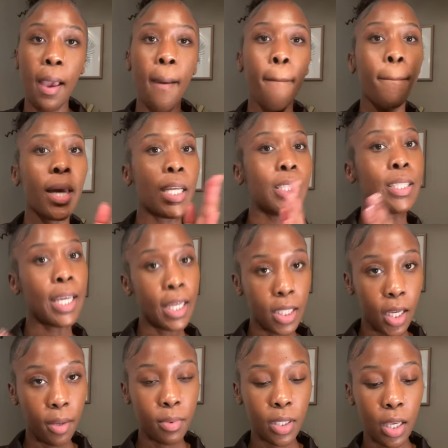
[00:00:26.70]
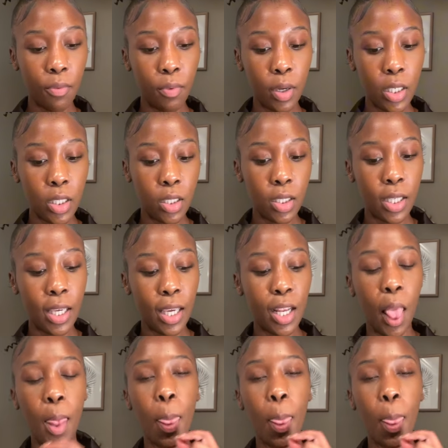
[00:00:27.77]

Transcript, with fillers: My daytime skincare. routine